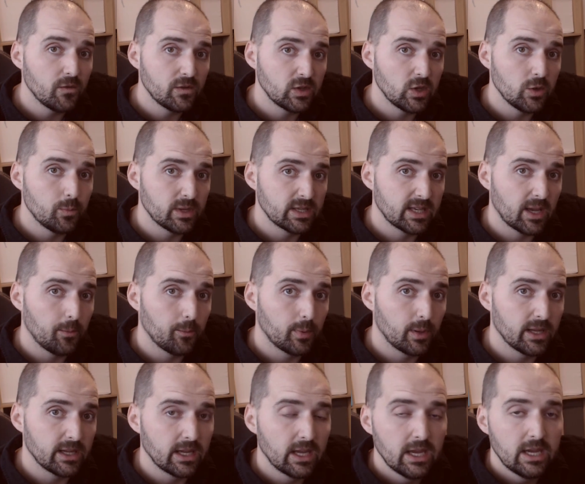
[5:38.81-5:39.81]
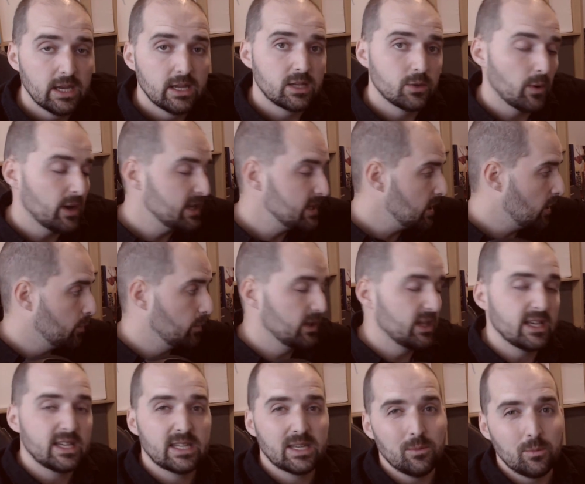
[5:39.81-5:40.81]
super sampling to end up with
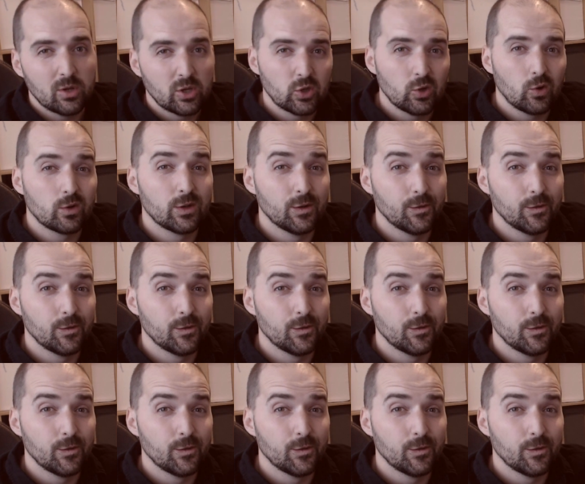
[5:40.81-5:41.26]
a similar sort of